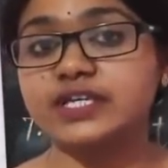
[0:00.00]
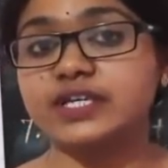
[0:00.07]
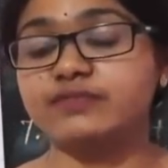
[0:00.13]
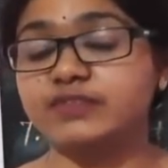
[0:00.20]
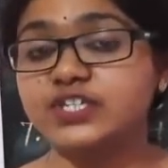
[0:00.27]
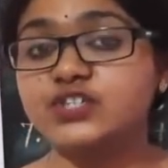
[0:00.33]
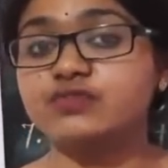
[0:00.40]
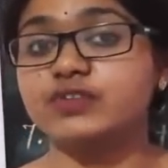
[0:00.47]

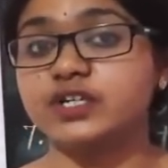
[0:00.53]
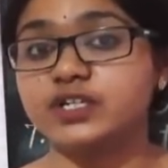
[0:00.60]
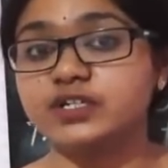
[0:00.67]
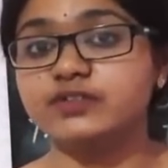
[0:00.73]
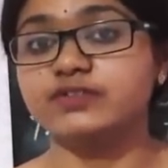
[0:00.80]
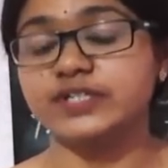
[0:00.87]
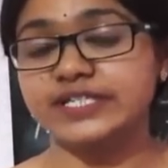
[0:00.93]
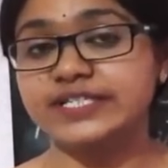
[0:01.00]
Which word
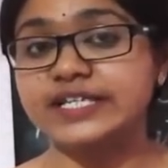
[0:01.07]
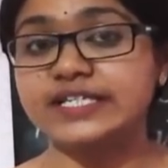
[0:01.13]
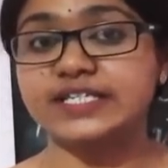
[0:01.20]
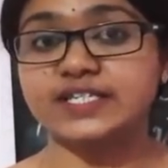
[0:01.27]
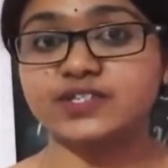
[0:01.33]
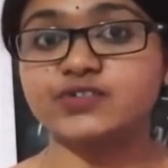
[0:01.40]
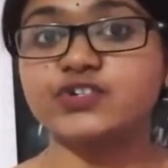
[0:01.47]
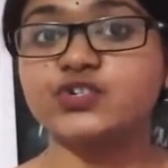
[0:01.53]
is
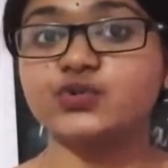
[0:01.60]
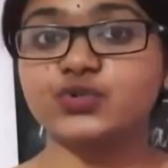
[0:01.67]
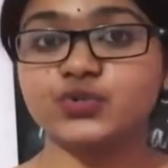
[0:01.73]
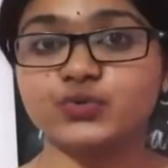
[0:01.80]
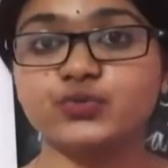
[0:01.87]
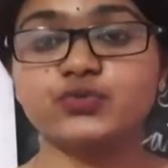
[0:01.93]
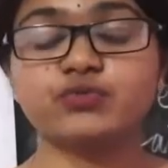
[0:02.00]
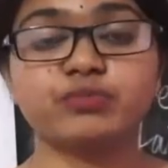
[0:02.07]
necessary to
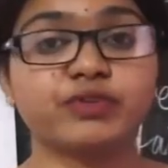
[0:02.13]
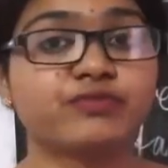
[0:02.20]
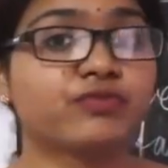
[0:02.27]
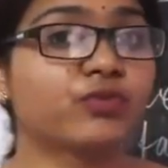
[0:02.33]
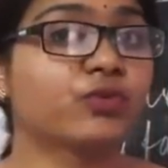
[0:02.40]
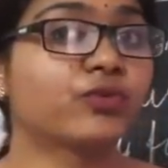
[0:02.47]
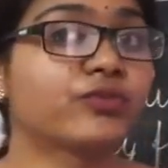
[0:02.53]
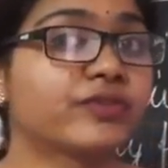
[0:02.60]
use
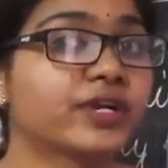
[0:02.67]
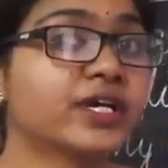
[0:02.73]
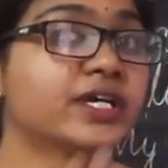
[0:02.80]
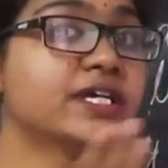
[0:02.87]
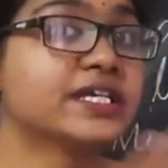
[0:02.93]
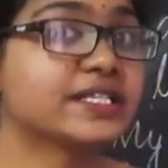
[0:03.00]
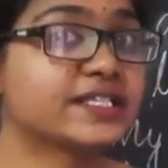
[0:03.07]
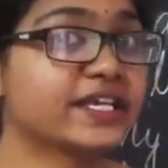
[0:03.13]
before
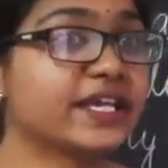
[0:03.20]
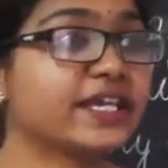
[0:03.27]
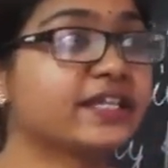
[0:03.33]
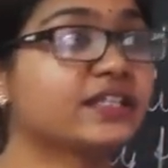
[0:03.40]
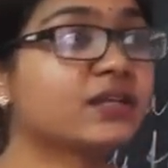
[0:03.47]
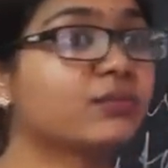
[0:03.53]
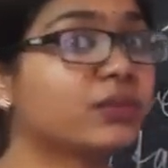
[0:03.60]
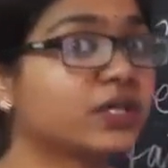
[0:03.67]
saying
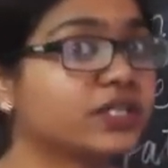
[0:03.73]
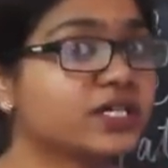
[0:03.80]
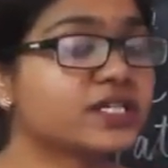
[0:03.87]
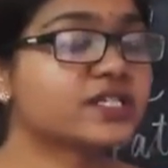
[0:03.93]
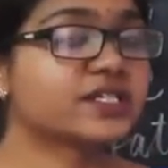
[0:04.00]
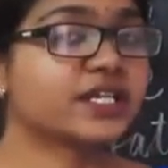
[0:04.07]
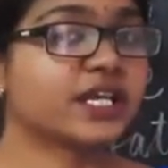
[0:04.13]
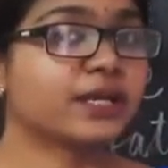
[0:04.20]
the mother's
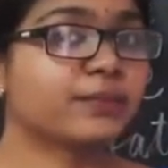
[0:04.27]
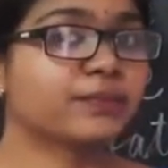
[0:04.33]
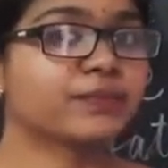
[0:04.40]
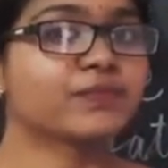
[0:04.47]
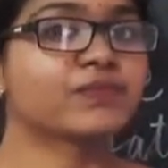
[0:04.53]
name?